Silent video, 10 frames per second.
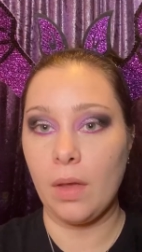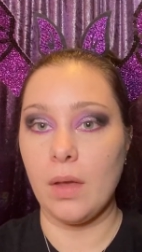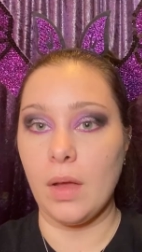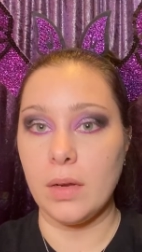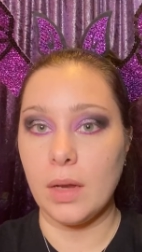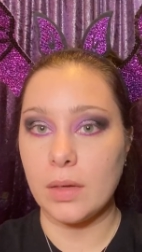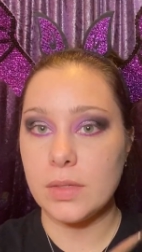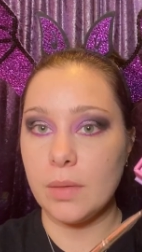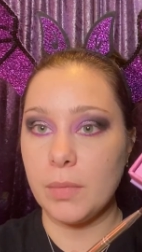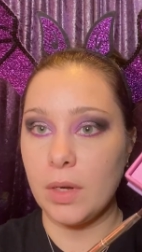And next
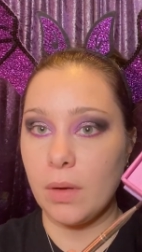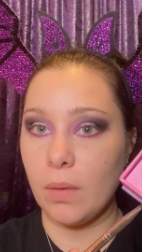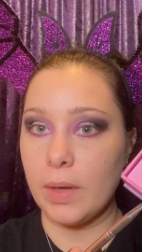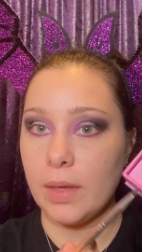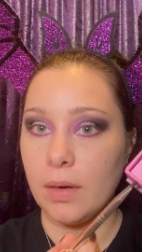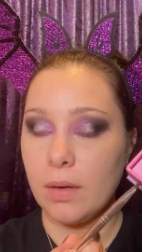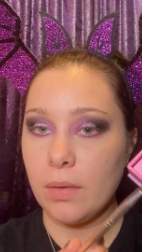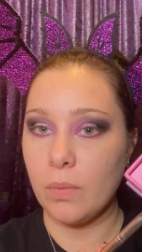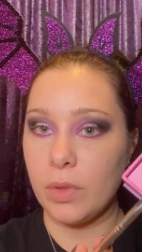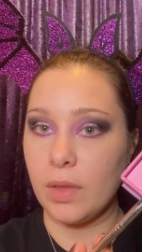I'm going to go in
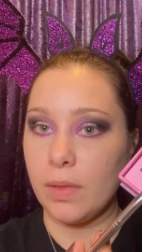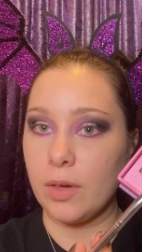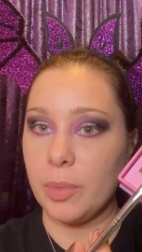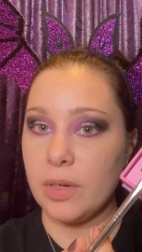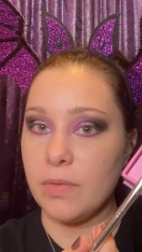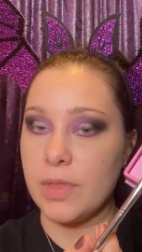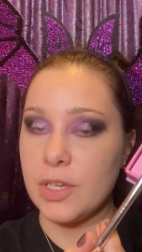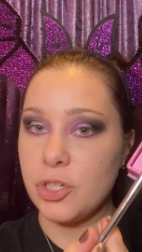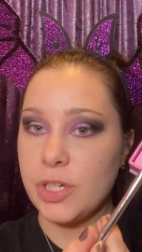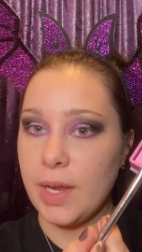with a little bit of this
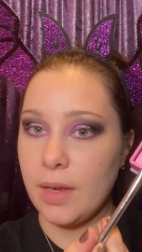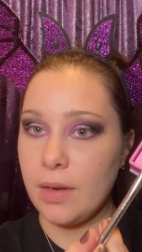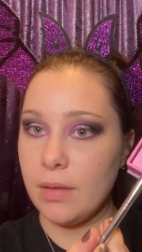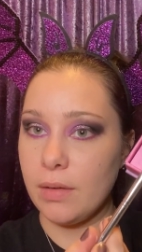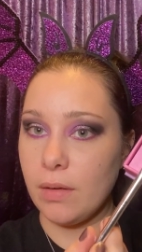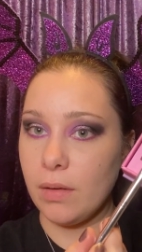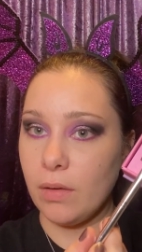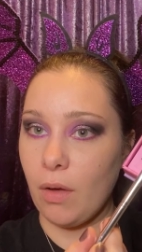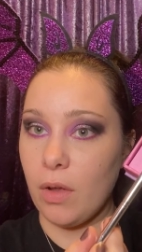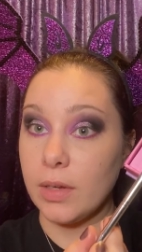shade
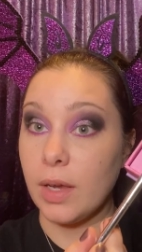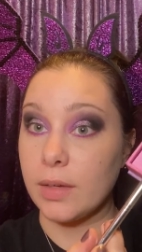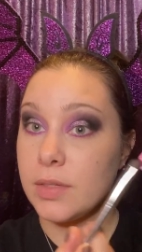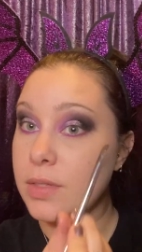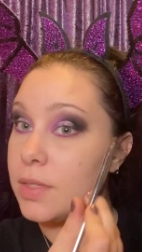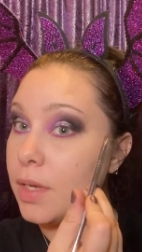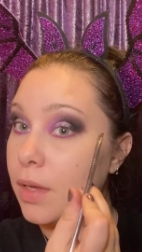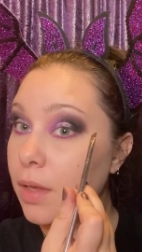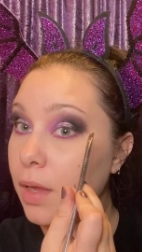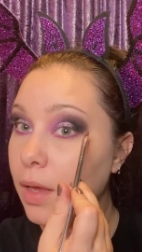called
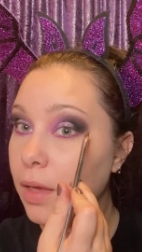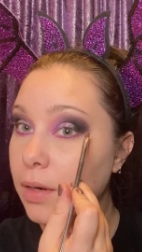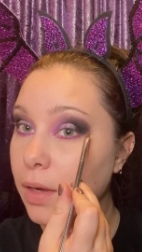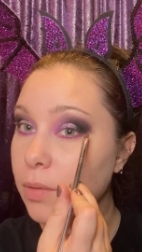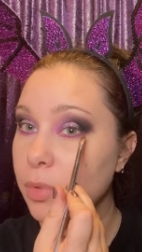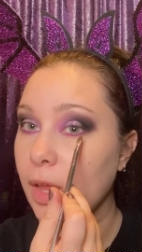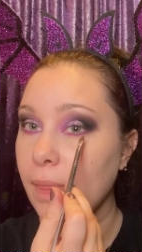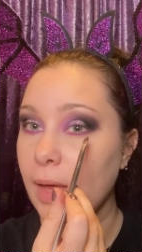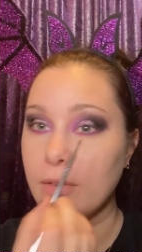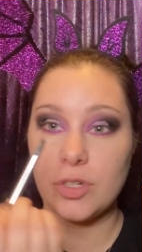Ecstasy and kind of blend
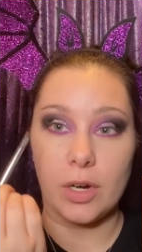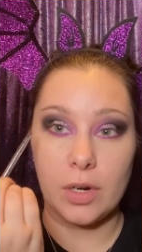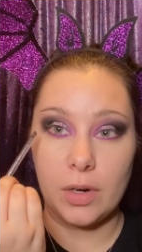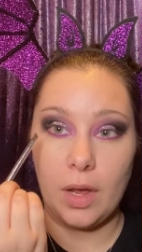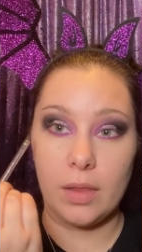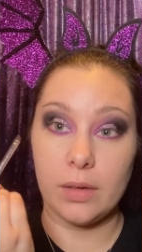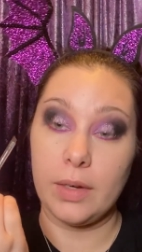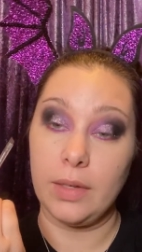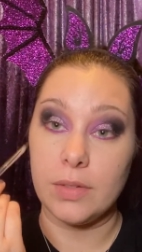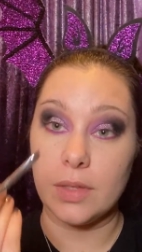that darker color
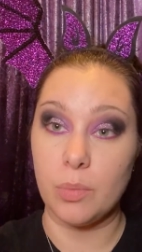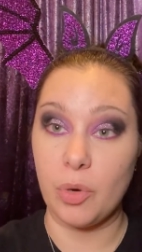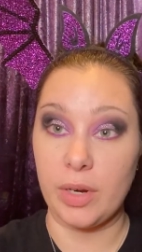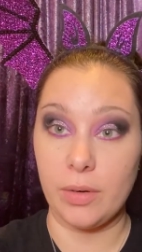into the brighter